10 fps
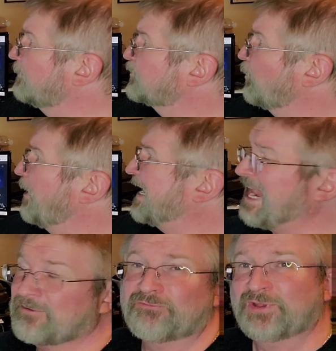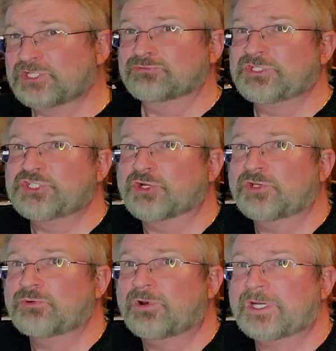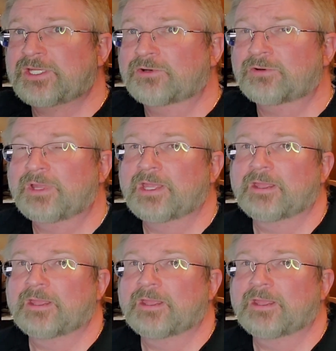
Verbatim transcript: I'm sorry I can't visually show you on here,